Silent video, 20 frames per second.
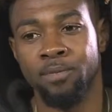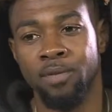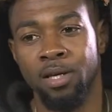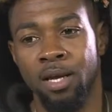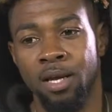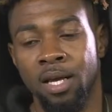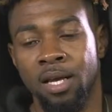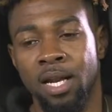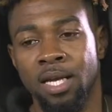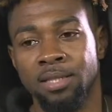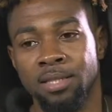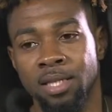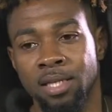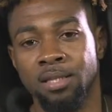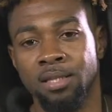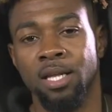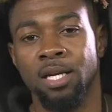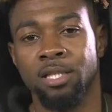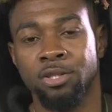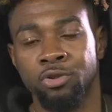and I think
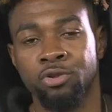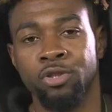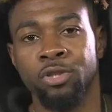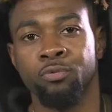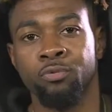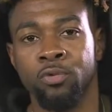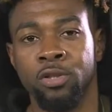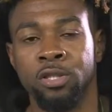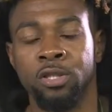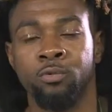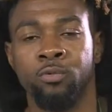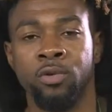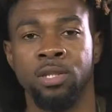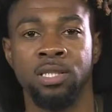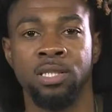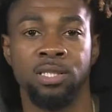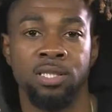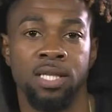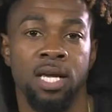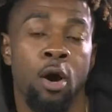that you can really, really
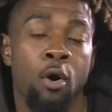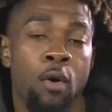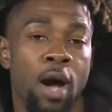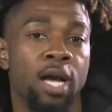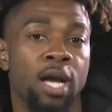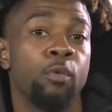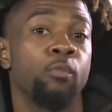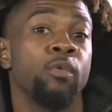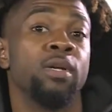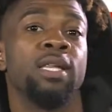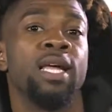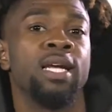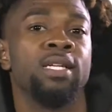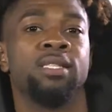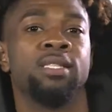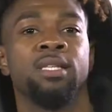say, oh, I can relate to